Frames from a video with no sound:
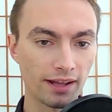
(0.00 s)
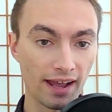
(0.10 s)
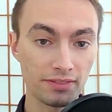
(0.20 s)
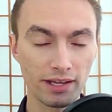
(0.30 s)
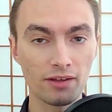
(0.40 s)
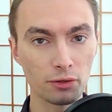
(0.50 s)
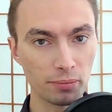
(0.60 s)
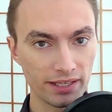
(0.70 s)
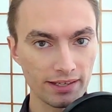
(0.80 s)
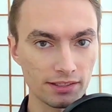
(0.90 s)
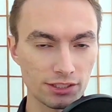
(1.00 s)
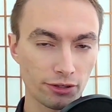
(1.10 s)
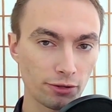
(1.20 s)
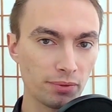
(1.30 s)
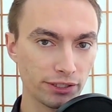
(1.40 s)
and the other begins
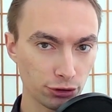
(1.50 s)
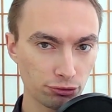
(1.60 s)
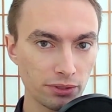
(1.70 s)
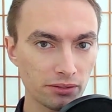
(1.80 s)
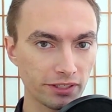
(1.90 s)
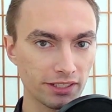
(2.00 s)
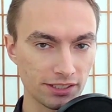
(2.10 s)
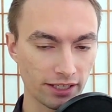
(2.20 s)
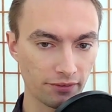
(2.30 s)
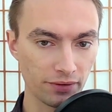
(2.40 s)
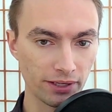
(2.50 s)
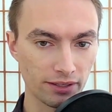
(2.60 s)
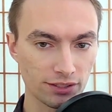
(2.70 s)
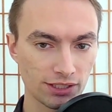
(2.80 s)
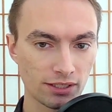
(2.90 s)
could be trillions of
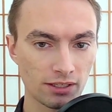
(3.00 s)
years.